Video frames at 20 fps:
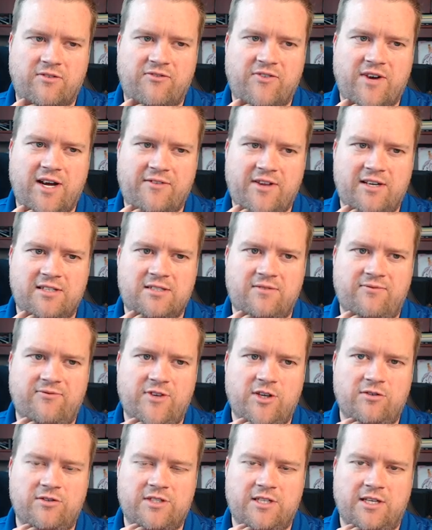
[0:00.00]
5,000
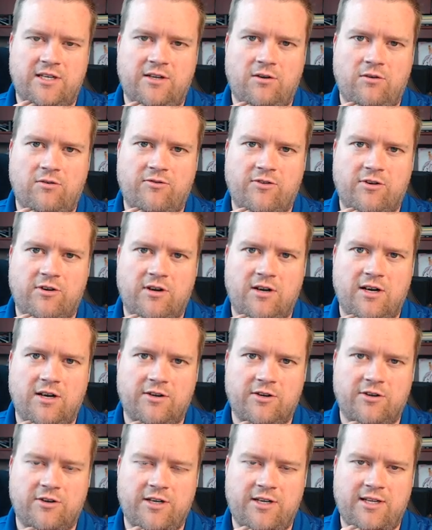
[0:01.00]
views and over
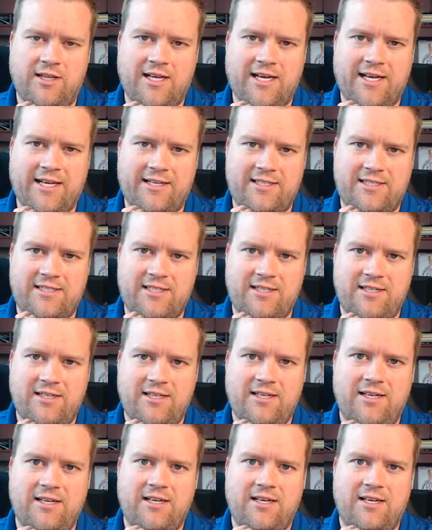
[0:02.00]
100 likes,
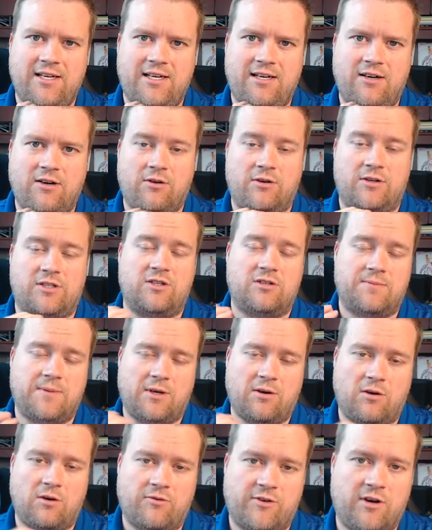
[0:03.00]
or excuse me,
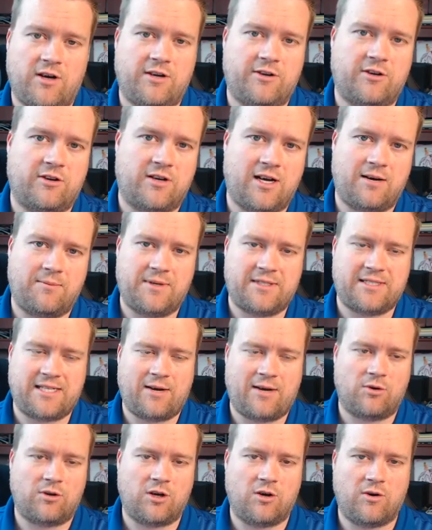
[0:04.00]
over 100 comments, I
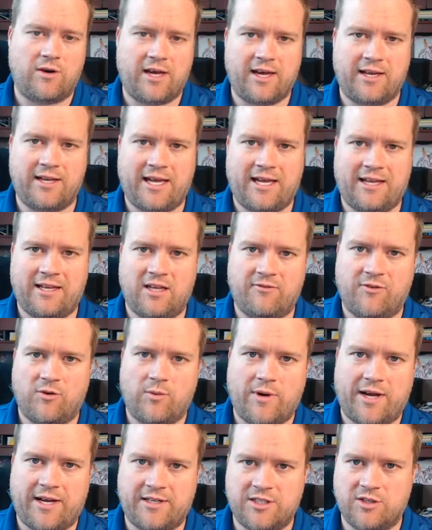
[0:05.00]
will go ahead and give
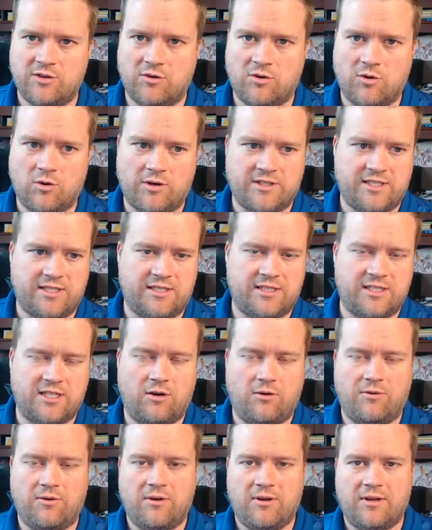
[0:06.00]
away 2 courses.
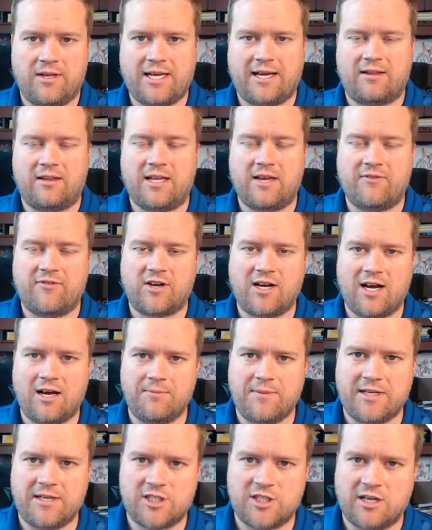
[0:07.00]
So yeah, leave a
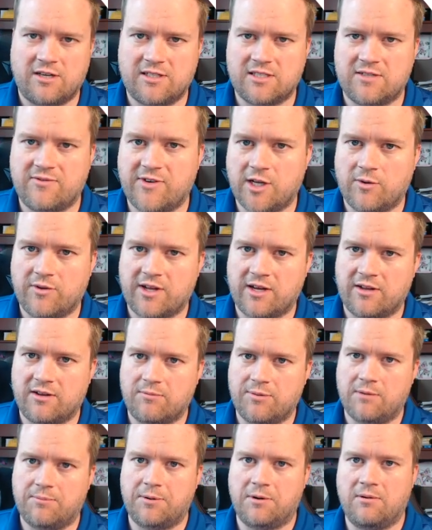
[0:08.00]
comment, share this video with other
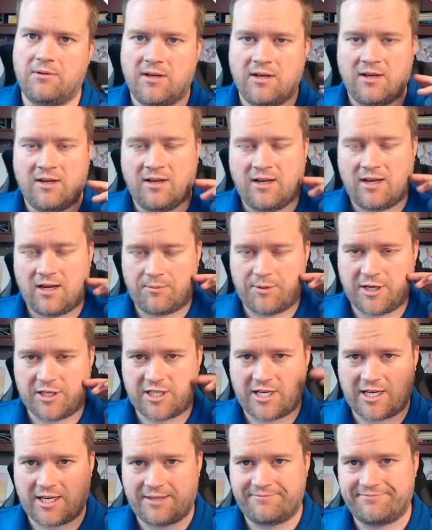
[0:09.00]
people. I
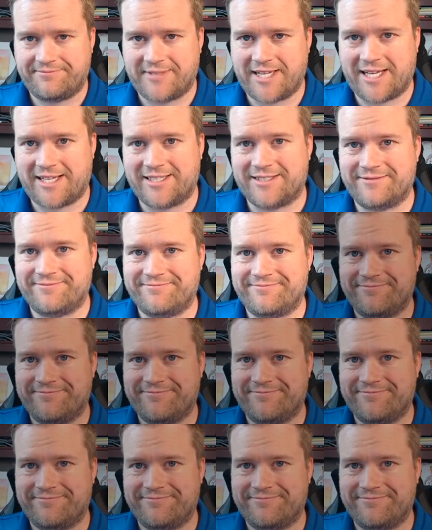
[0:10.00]
appreciate it. Thanks.